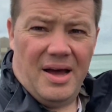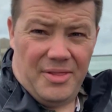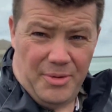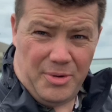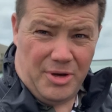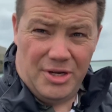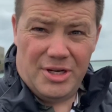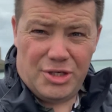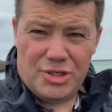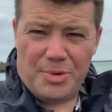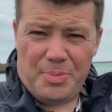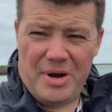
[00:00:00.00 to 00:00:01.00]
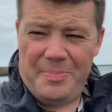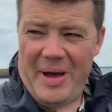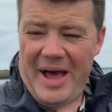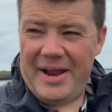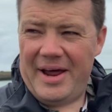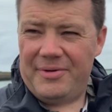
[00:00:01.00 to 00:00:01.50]
The conditions are pretty
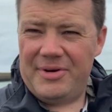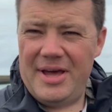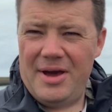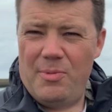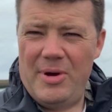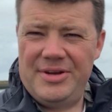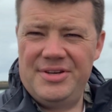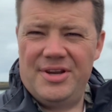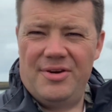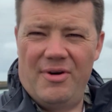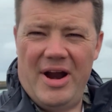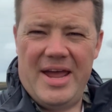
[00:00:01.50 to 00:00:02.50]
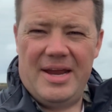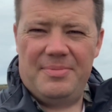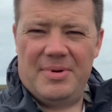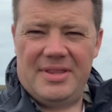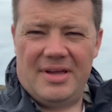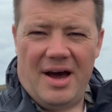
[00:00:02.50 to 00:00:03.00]
bad out here, wind and rain,
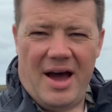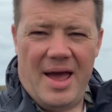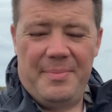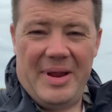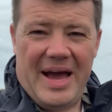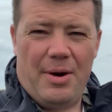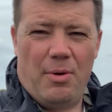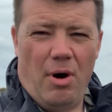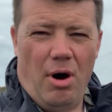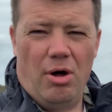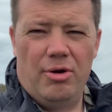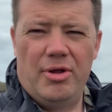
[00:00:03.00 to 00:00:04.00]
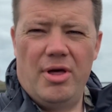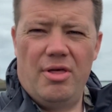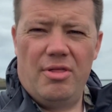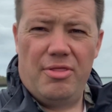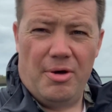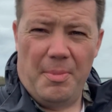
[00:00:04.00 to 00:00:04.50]
but I am now on
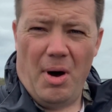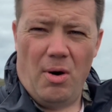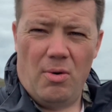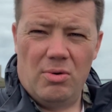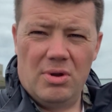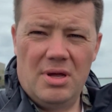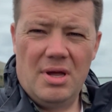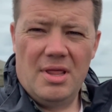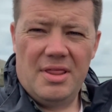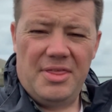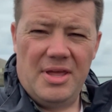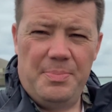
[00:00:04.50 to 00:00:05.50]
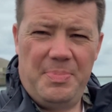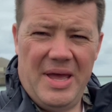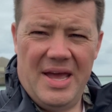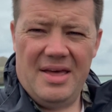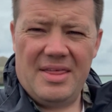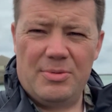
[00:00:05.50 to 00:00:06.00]
the Mole, the
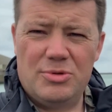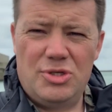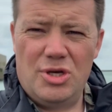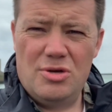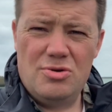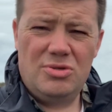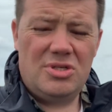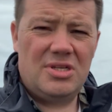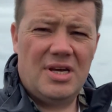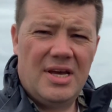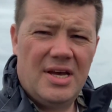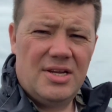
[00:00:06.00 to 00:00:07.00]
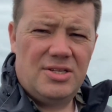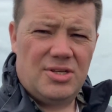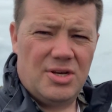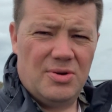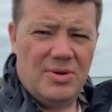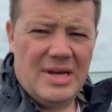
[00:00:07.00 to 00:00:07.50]
pier that was used
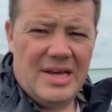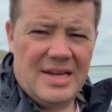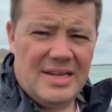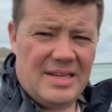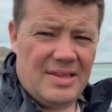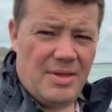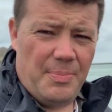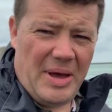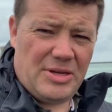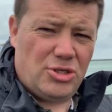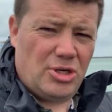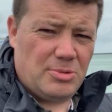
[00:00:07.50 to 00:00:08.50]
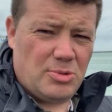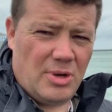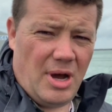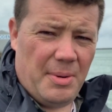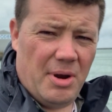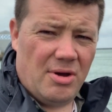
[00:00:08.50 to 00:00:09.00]
the battleships would
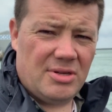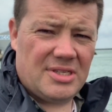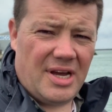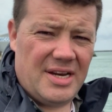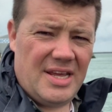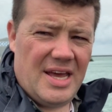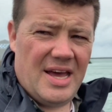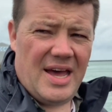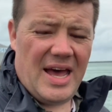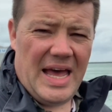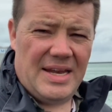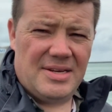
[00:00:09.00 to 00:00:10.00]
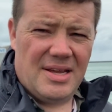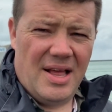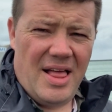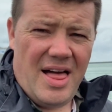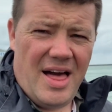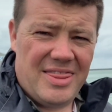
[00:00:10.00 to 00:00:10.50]
come alongside here and
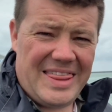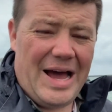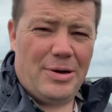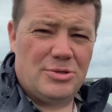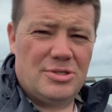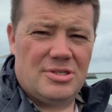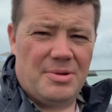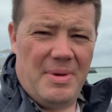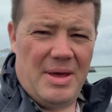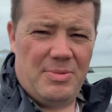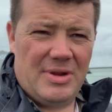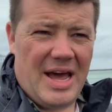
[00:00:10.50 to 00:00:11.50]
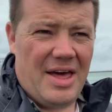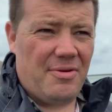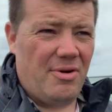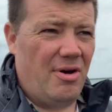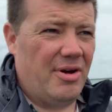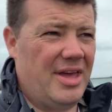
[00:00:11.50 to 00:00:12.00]
thousands of men would gather
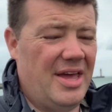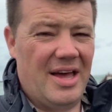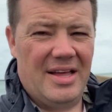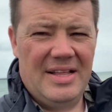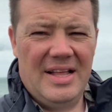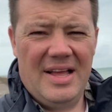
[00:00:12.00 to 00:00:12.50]
along here.